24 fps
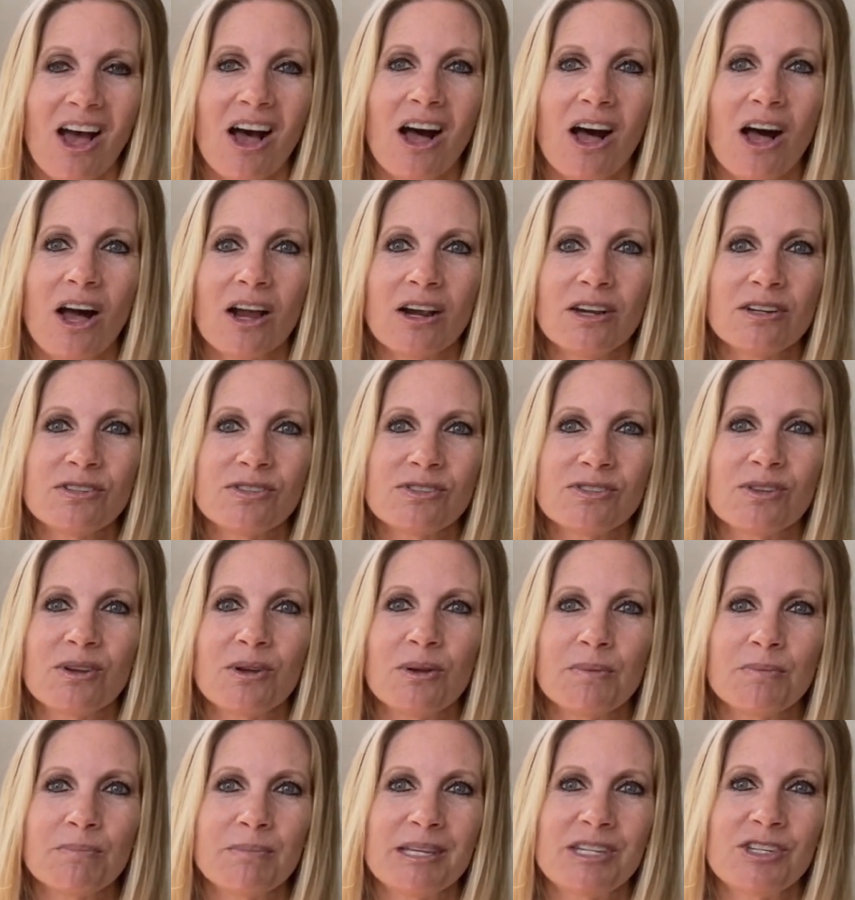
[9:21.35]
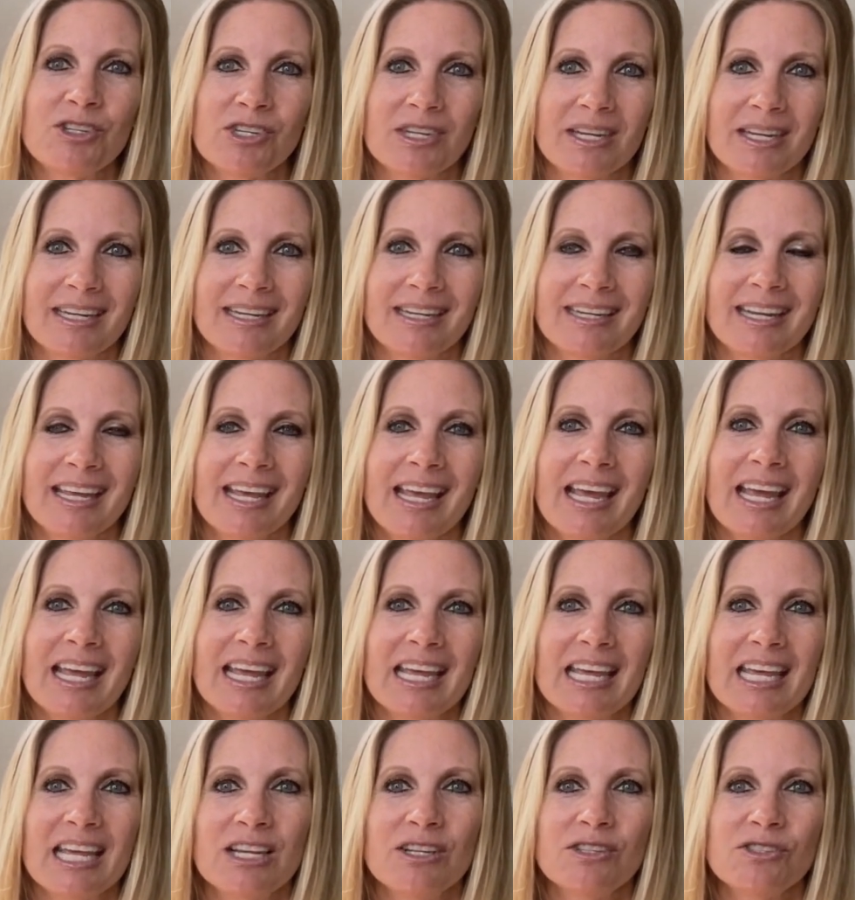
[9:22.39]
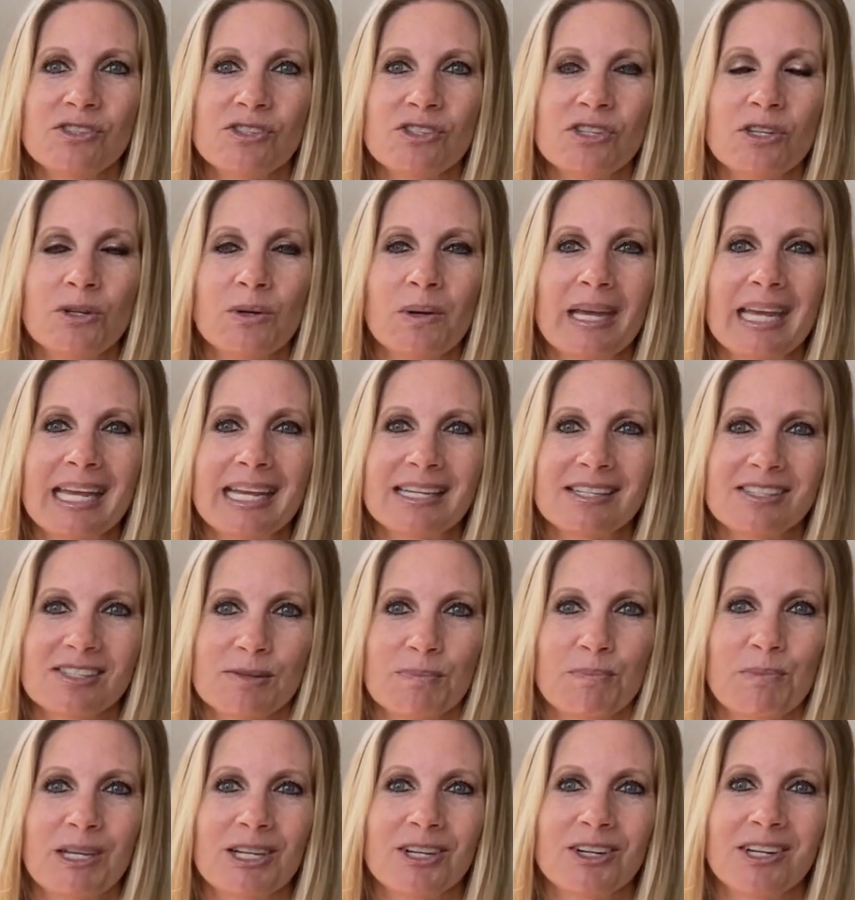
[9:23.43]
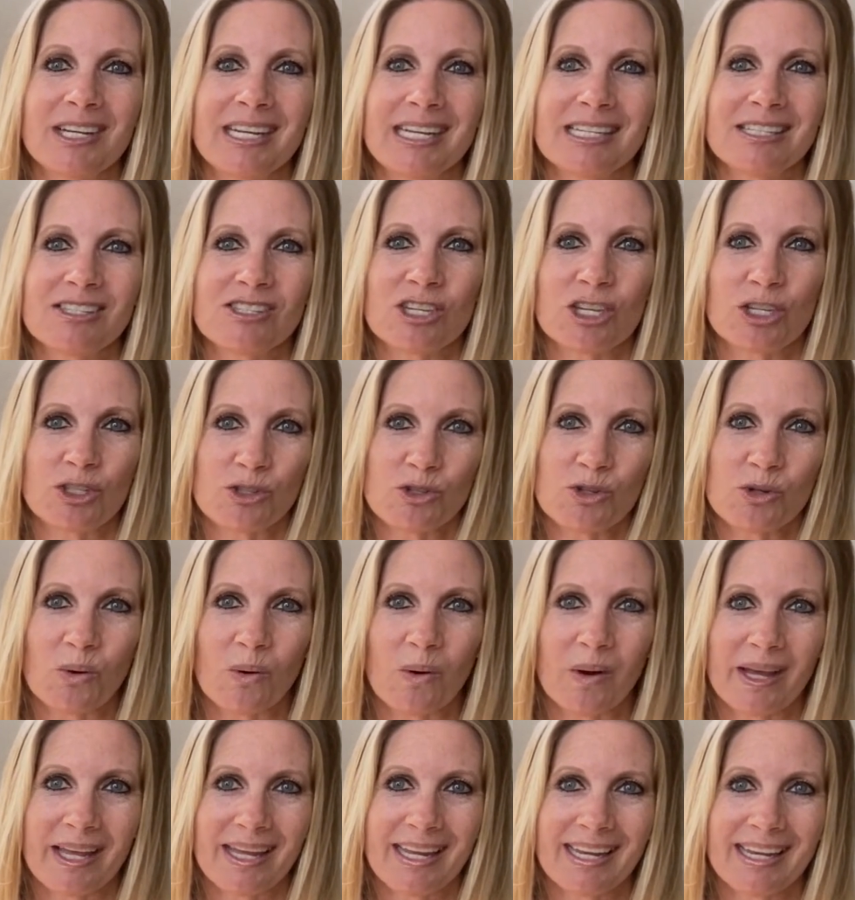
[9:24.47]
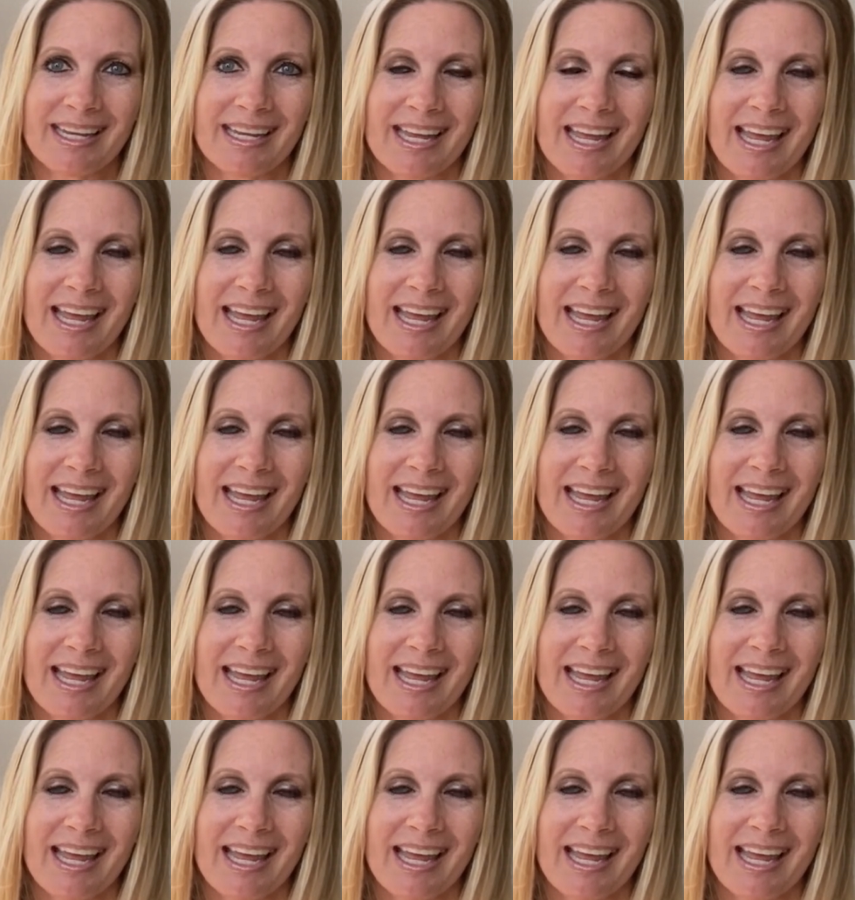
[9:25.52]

Our soul mission is to experience joy.